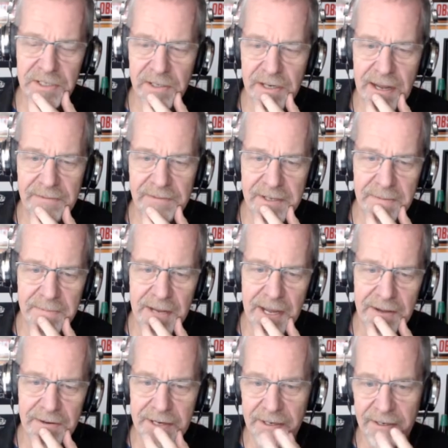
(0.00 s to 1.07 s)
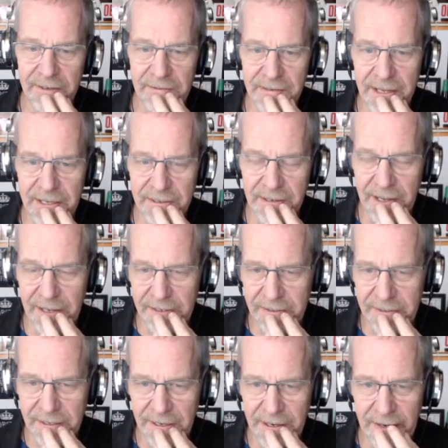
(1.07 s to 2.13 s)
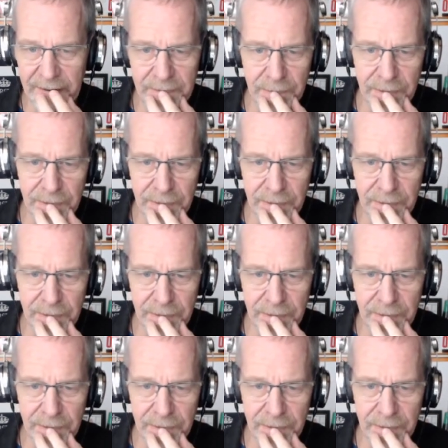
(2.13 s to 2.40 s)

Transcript: have to come down here and we're